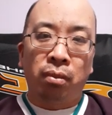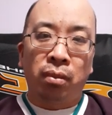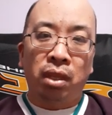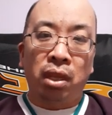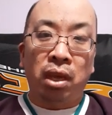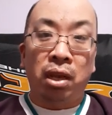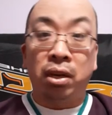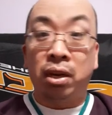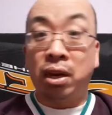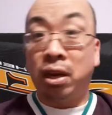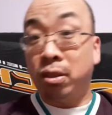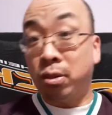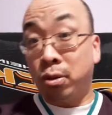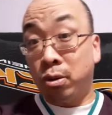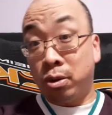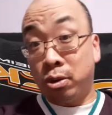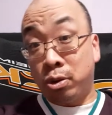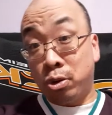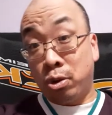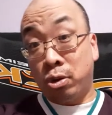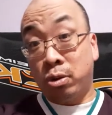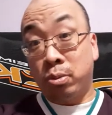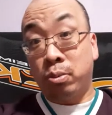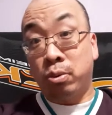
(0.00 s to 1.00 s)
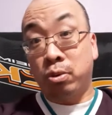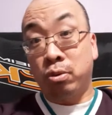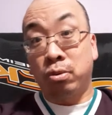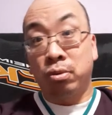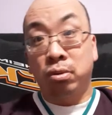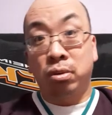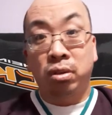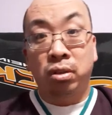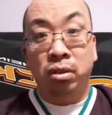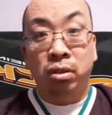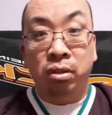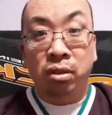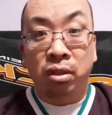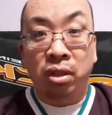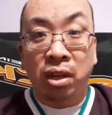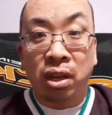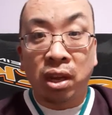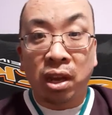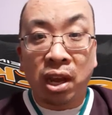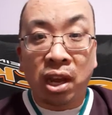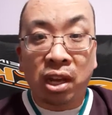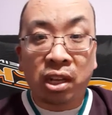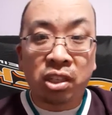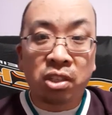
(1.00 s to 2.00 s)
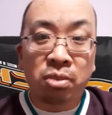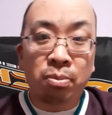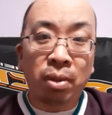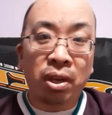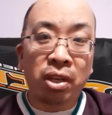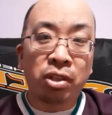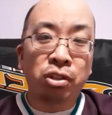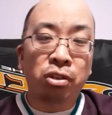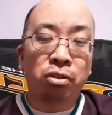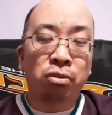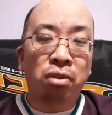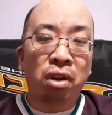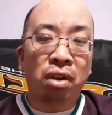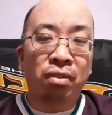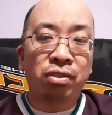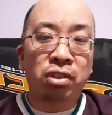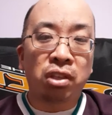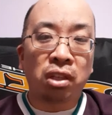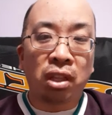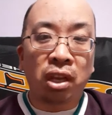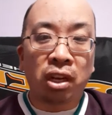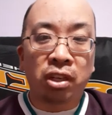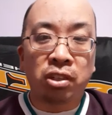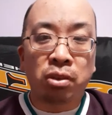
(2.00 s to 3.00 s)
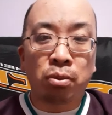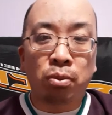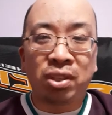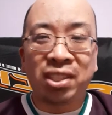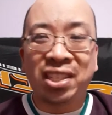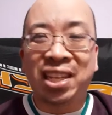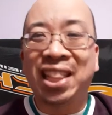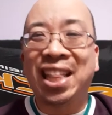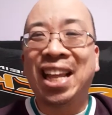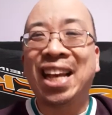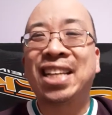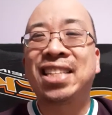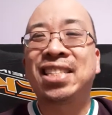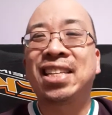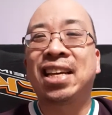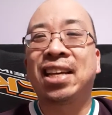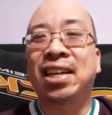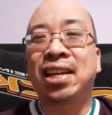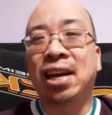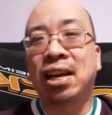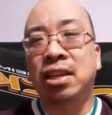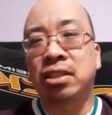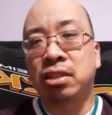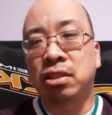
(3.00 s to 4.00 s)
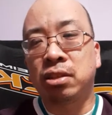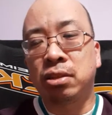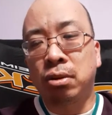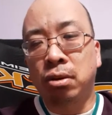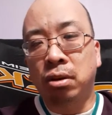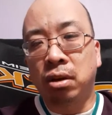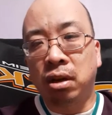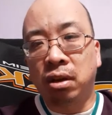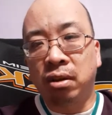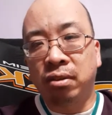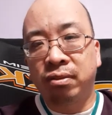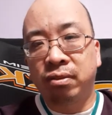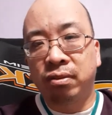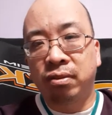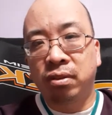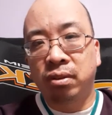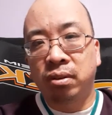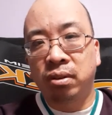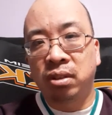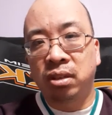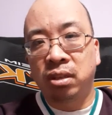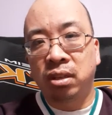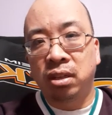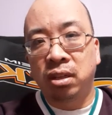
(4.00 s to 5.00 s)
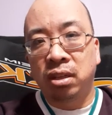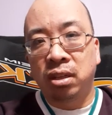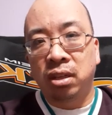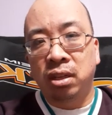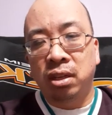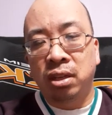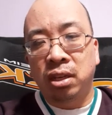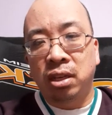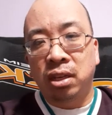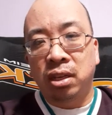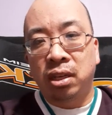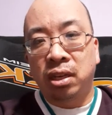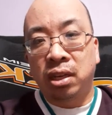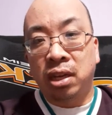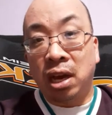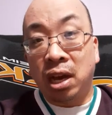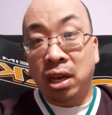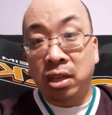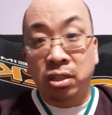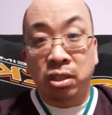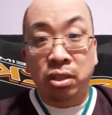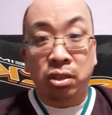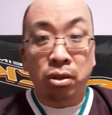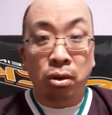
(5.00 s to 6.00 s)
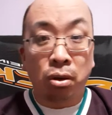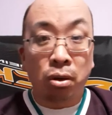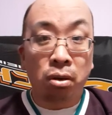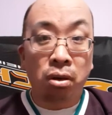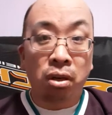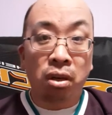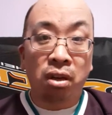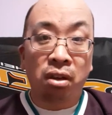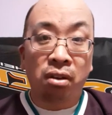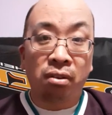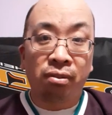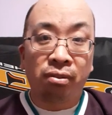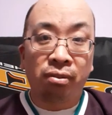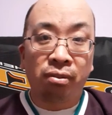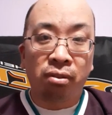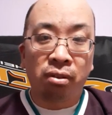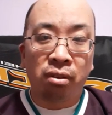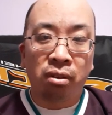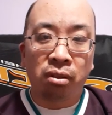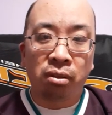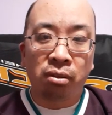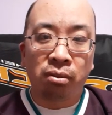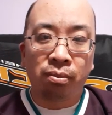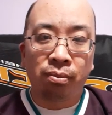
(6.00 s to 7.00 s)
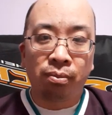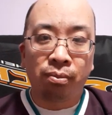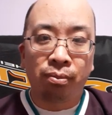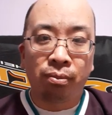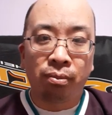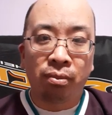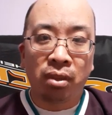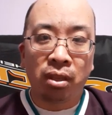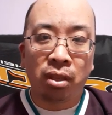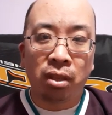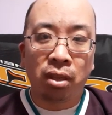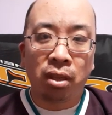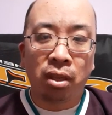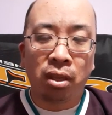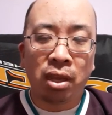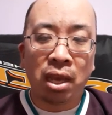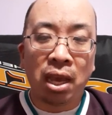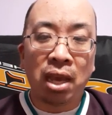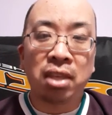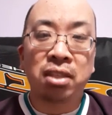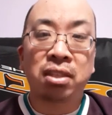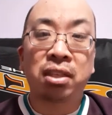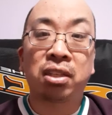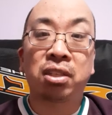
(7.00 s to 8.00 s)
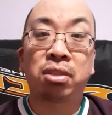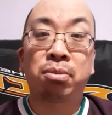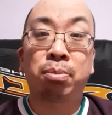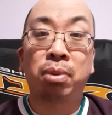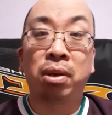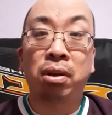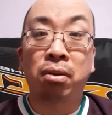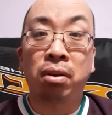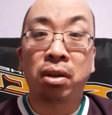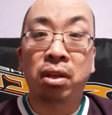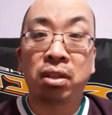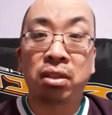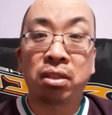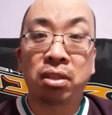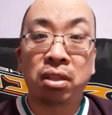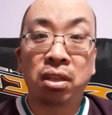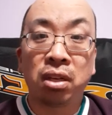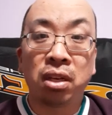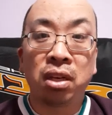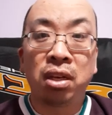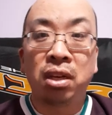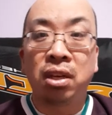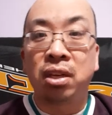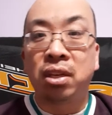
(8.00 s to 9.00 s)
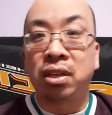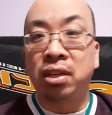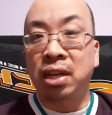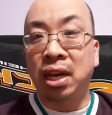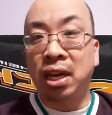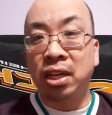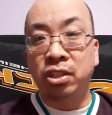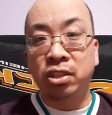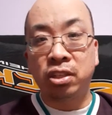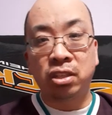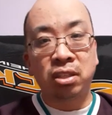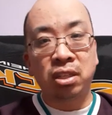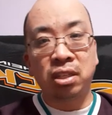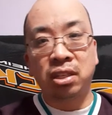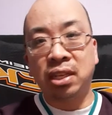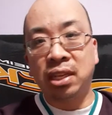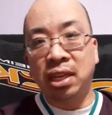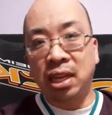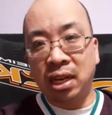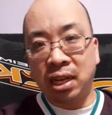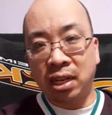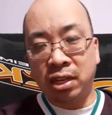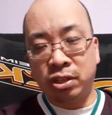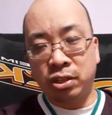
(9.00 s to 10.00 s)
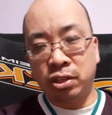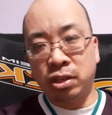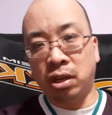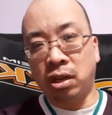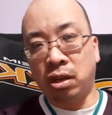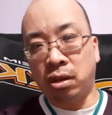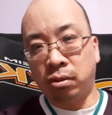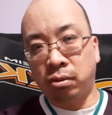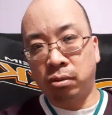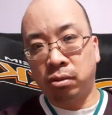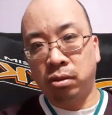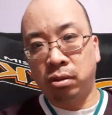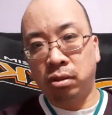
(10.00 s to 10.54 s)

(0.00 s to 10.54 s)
Another notable expansion draft selection was Alexei Kasatonov. Kasatonov has experience not just in the N H L,